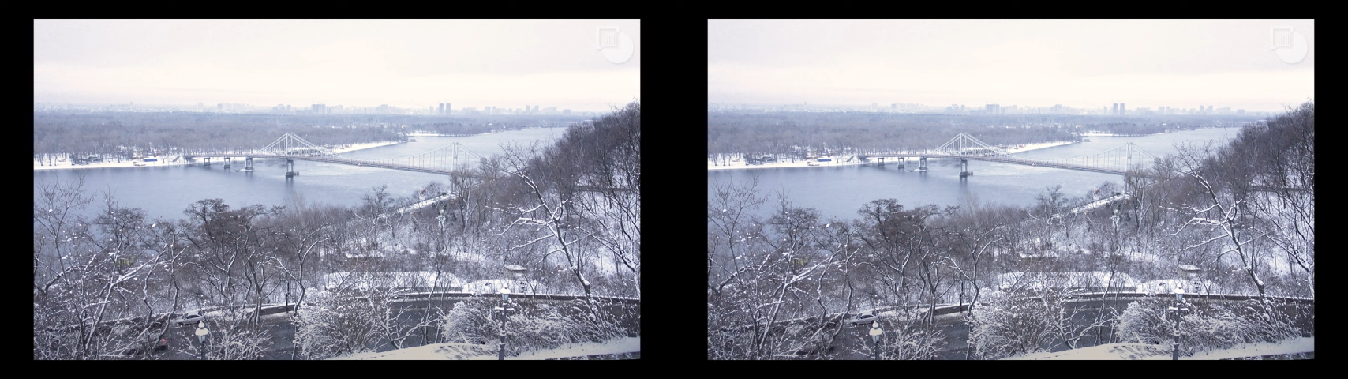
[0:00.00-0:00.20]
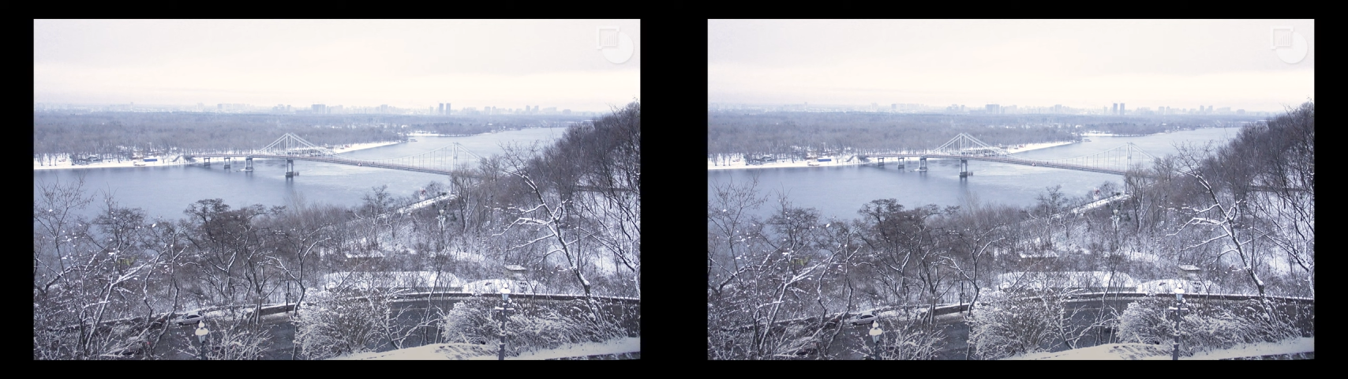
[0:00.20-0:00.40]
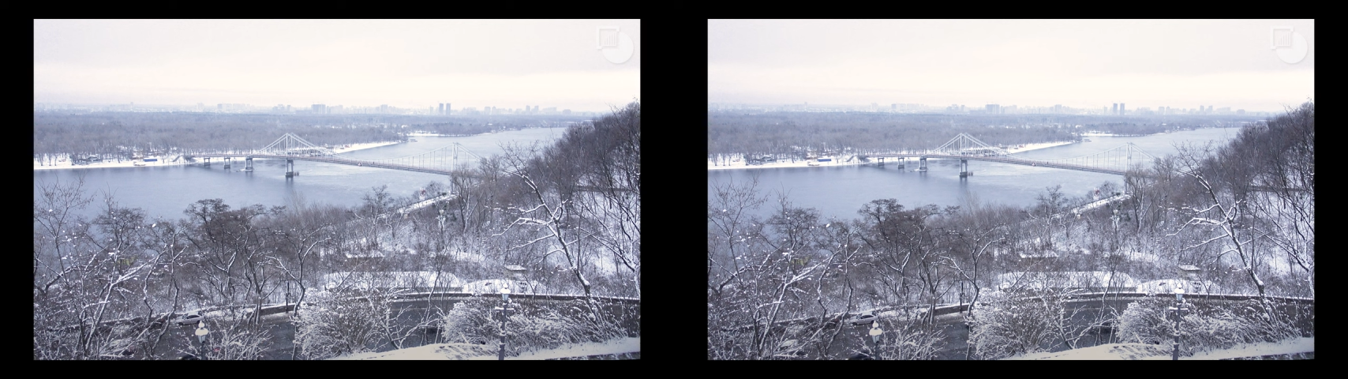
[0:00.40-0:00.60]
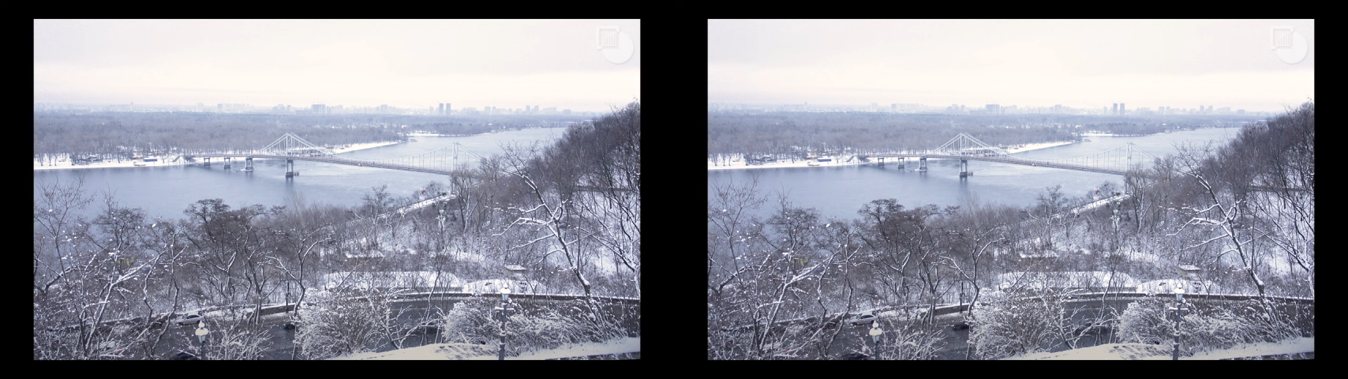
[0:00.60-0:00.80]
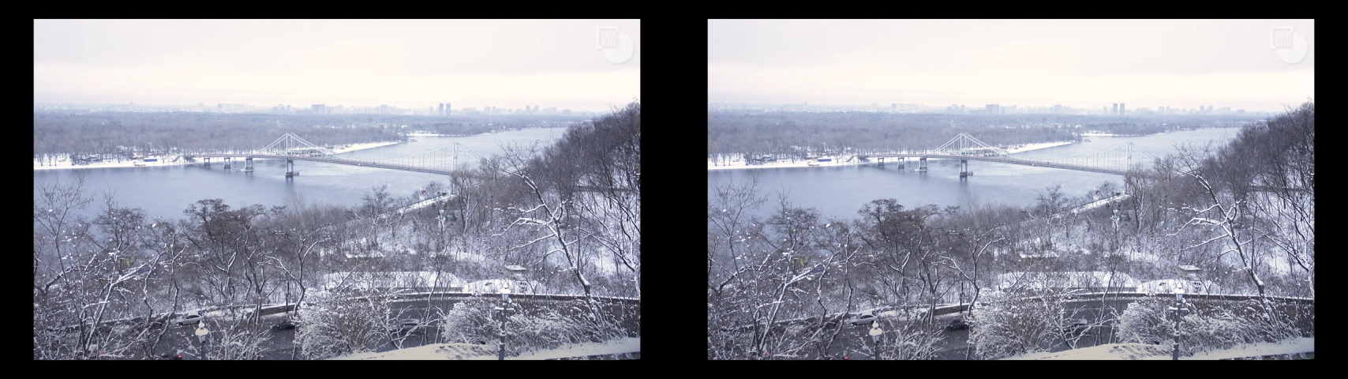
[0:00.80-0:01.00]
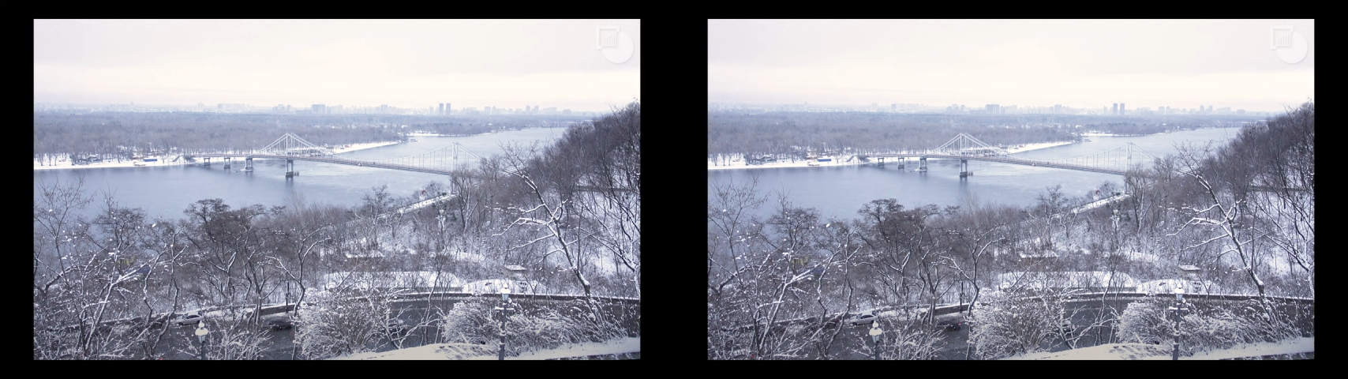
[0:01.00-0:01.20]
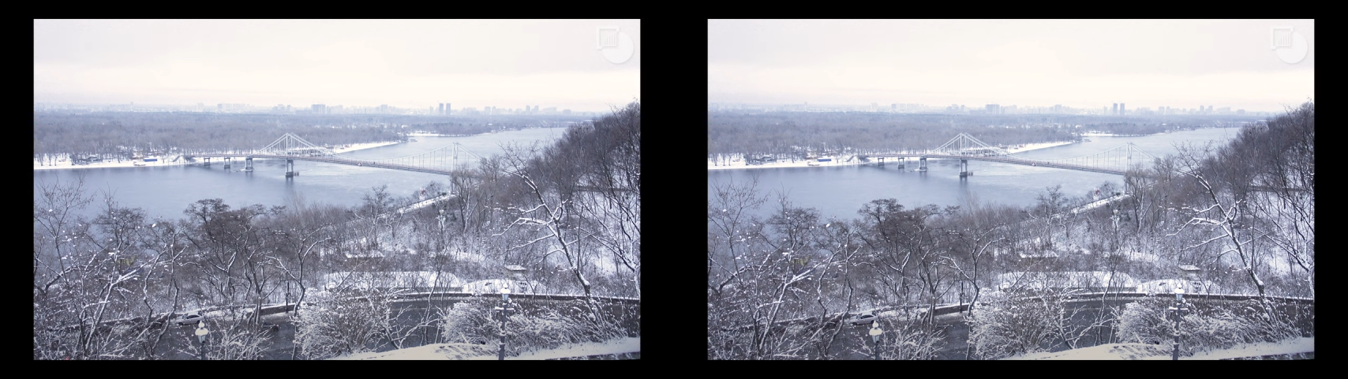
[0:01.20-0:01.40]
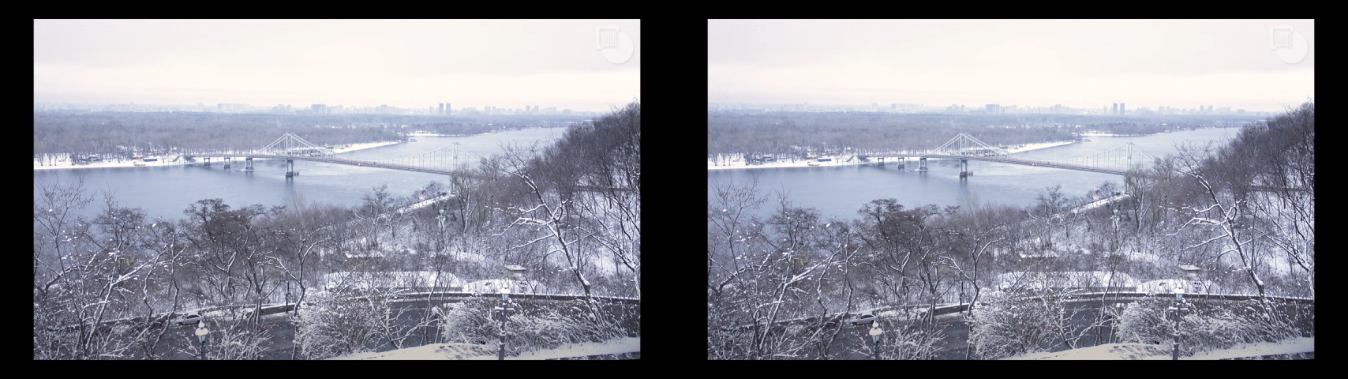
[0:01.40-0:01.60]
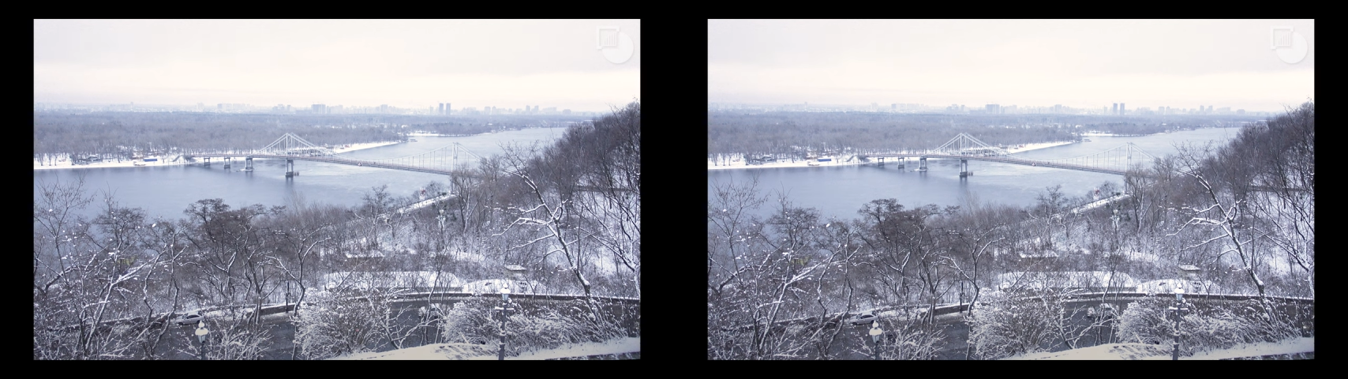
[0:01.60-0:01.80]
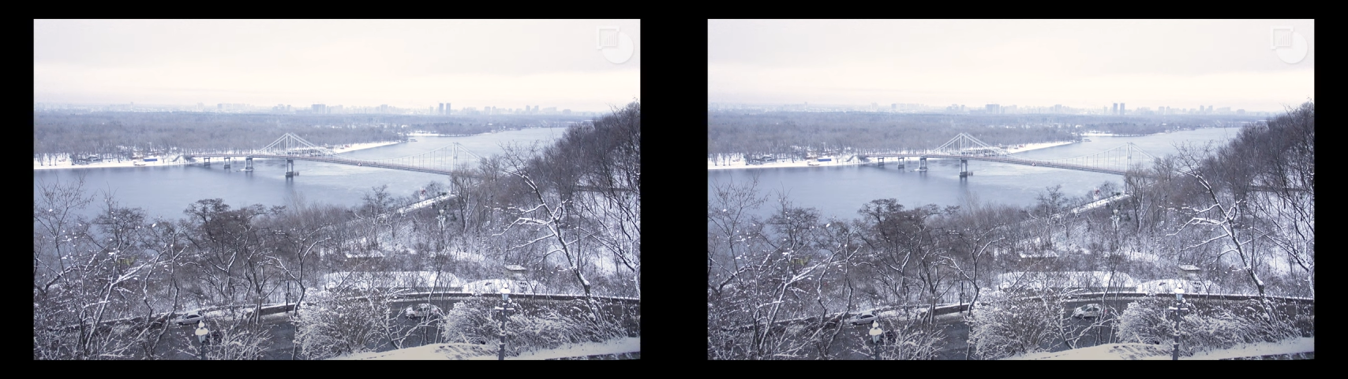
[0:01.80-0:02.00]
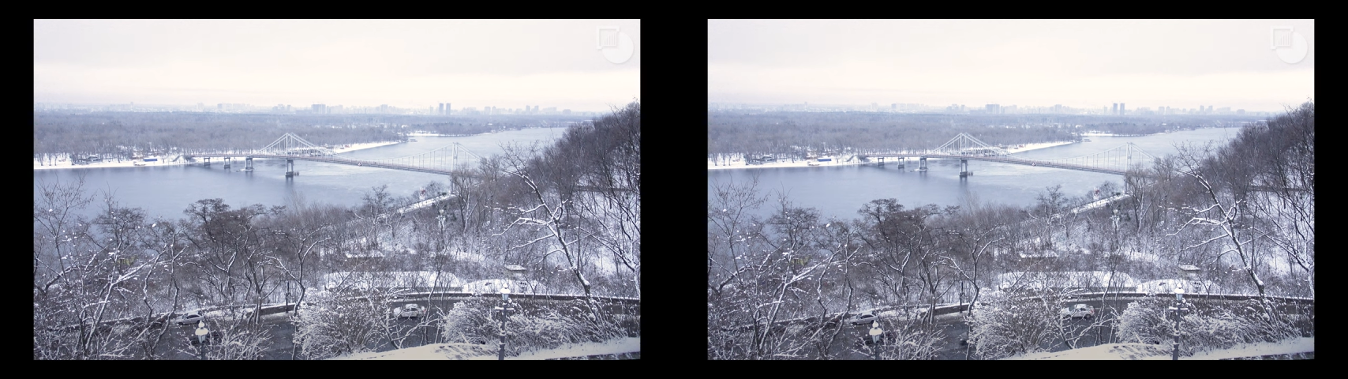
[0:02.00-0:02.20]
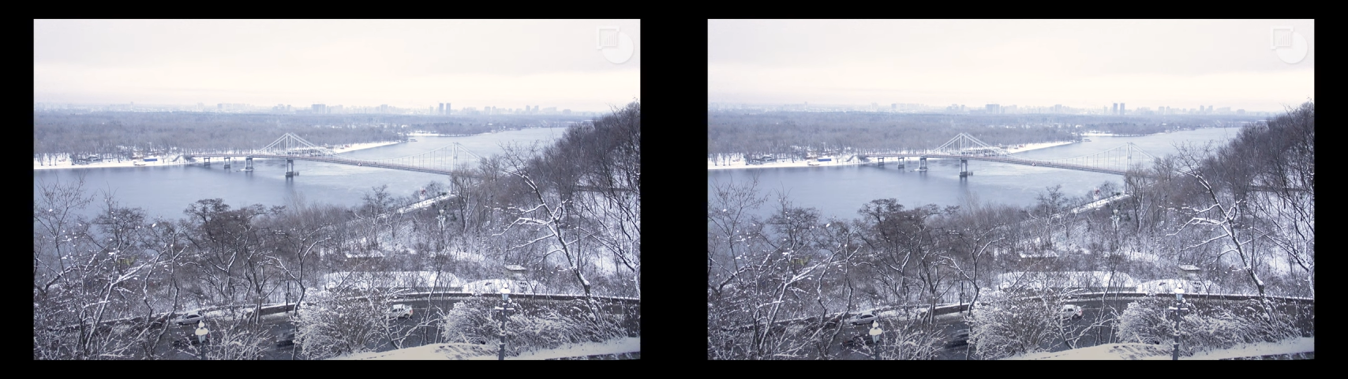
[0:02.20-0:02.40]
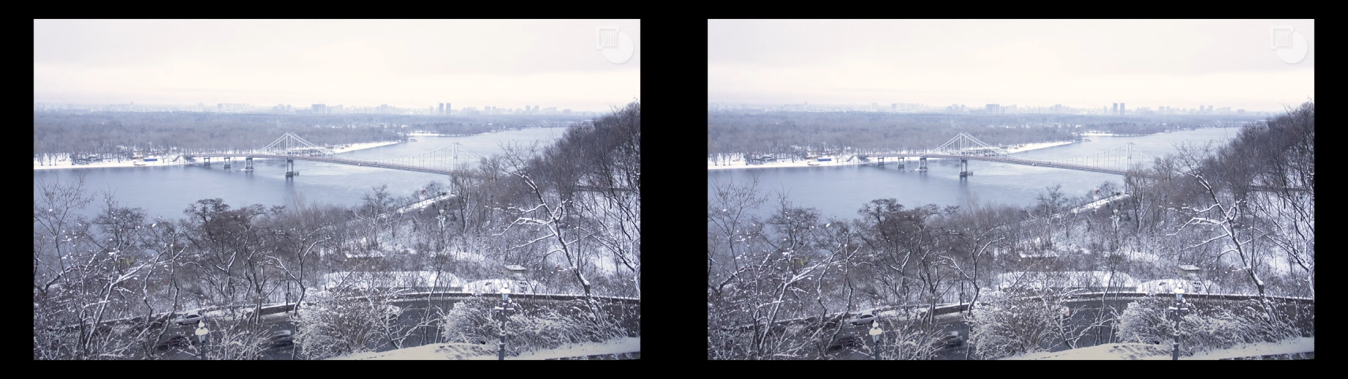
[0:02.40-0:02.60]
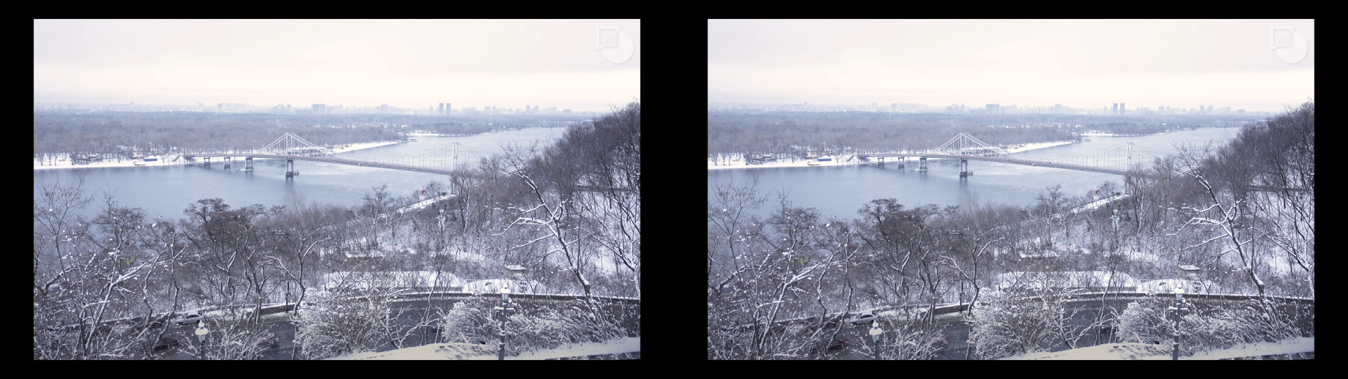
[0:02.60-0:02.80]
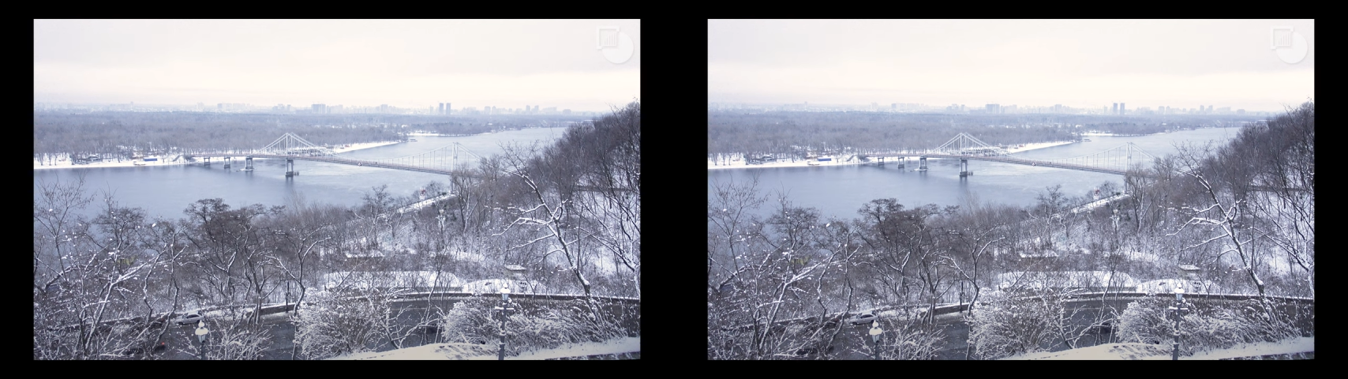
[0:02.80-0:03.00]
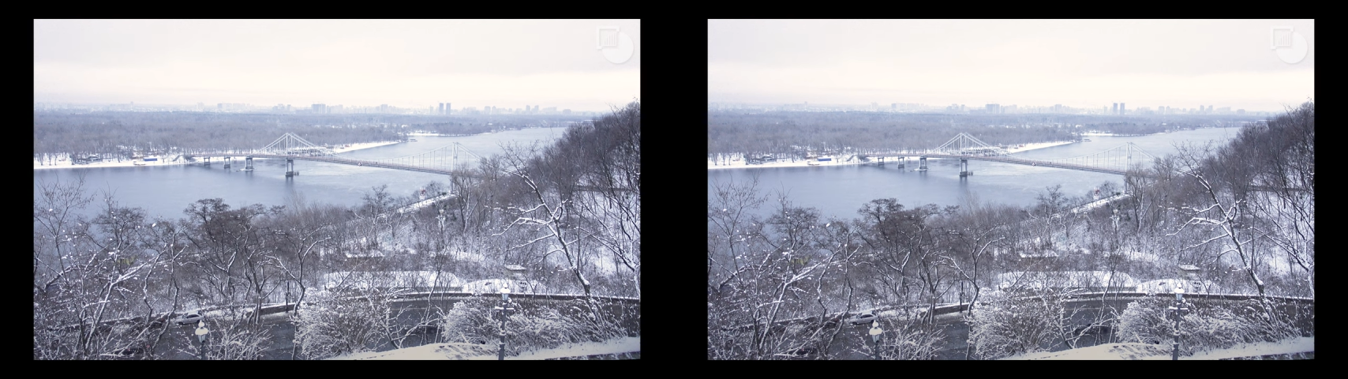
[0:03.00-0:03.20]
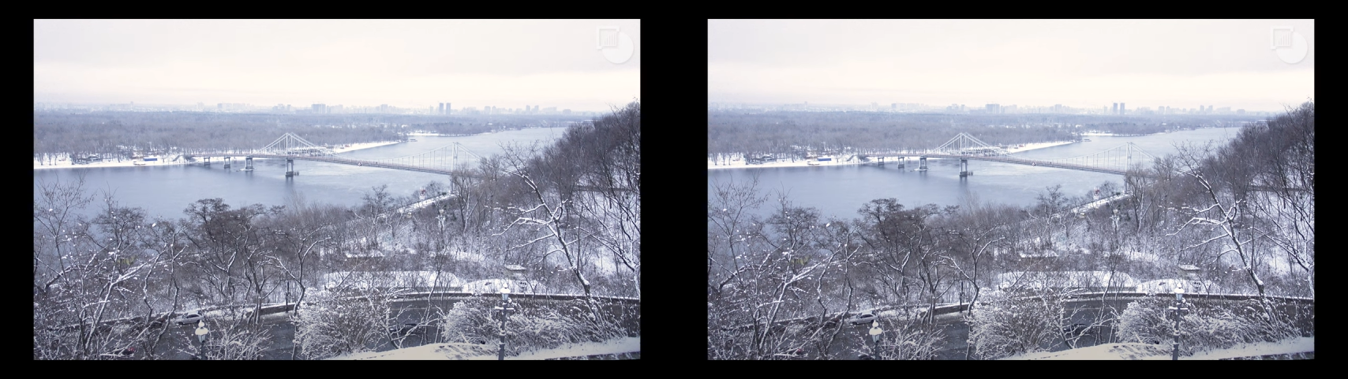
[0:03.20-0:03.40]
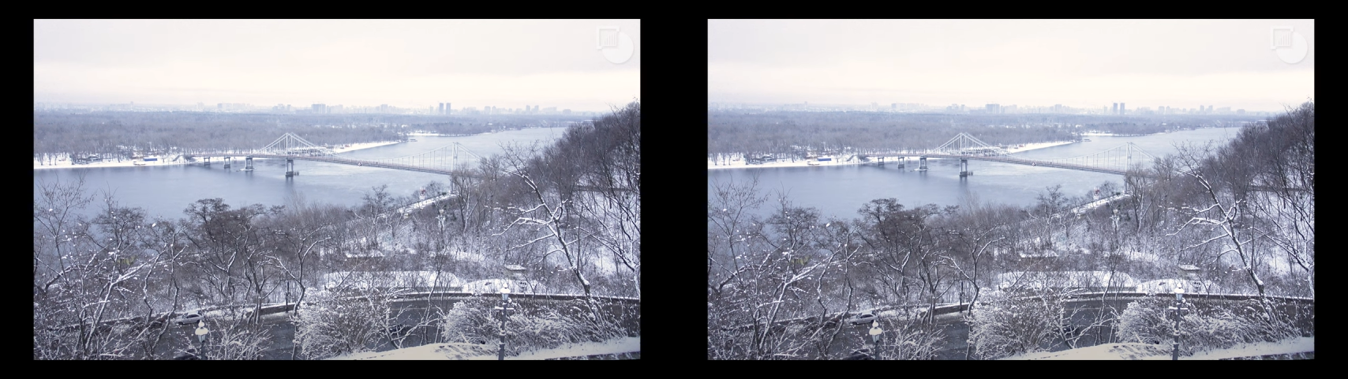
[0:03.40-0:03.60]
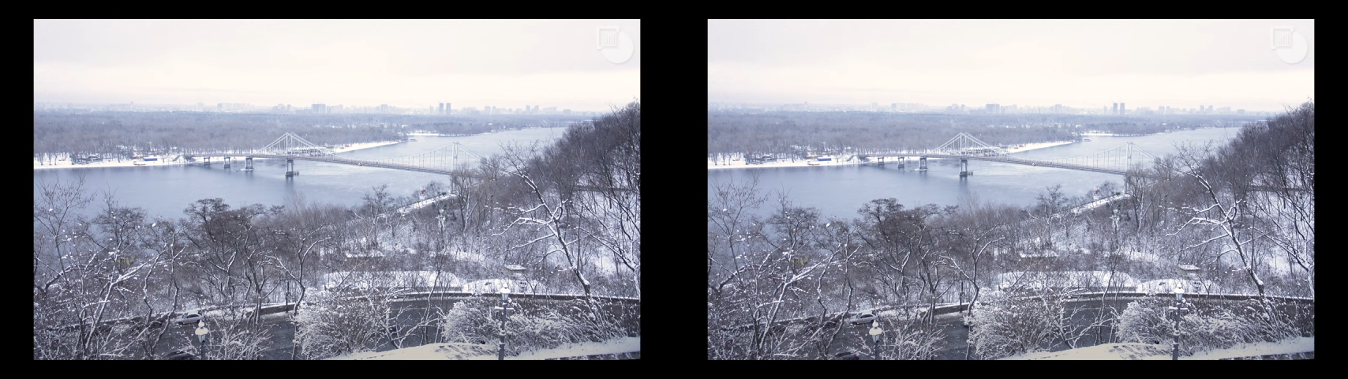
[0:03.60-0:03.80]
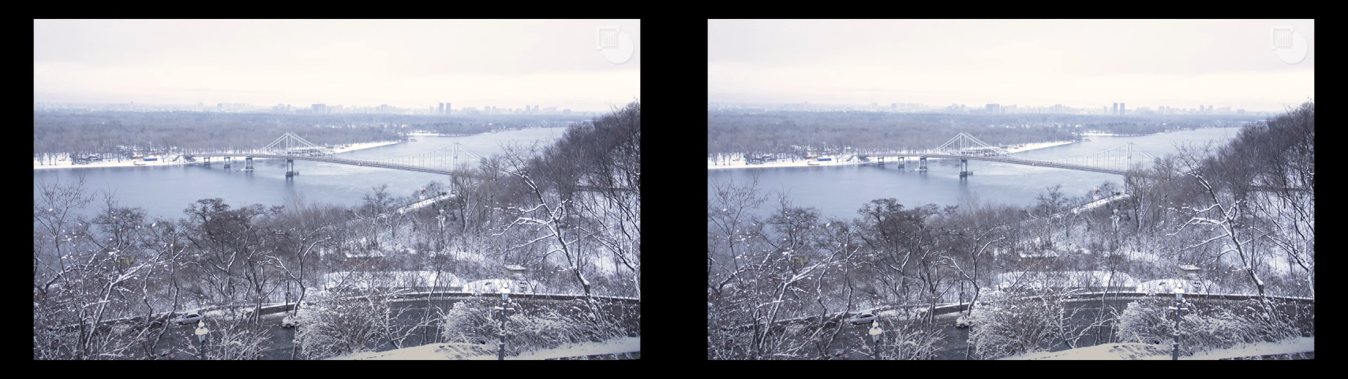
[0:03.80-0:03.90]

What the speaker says: [unreadable: no face in view]